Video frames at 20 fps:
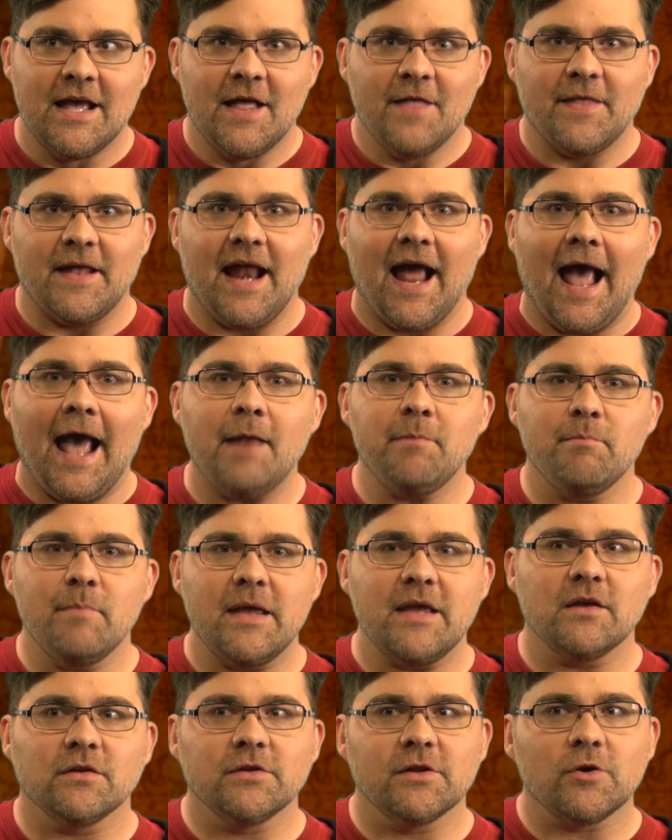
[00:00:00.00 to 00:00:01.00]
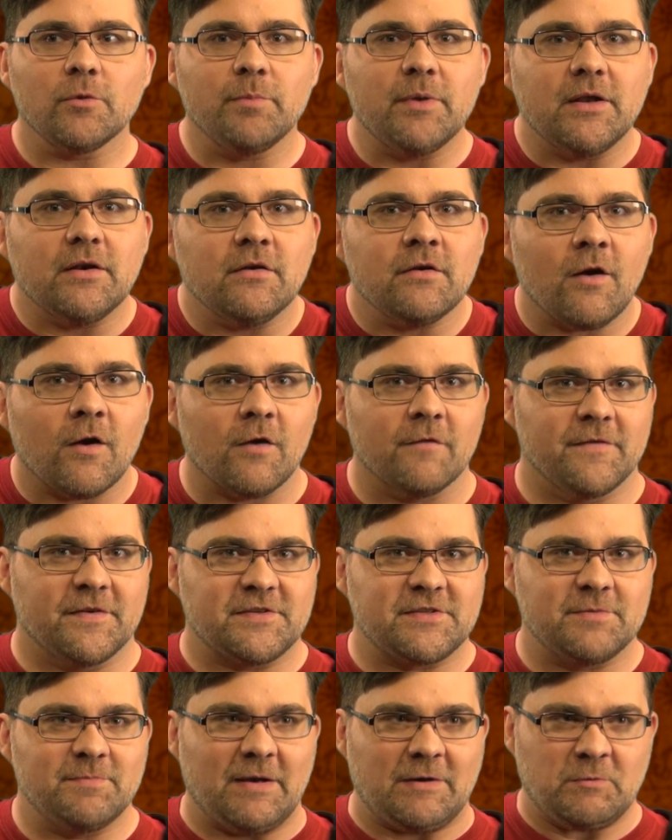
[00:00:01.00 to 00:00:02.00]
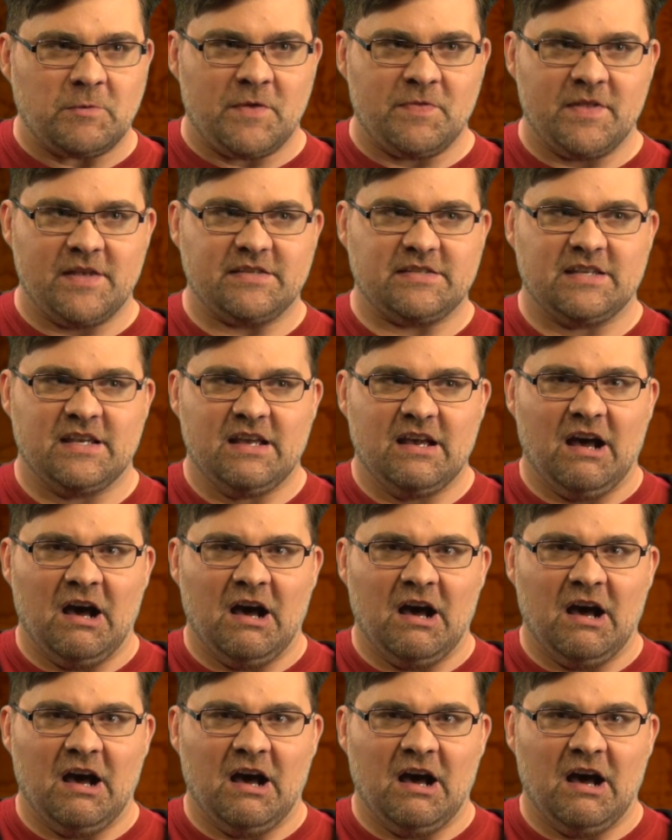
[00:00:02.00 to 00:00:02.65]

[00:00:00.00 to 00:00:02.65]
that had me a little bit nervous about when this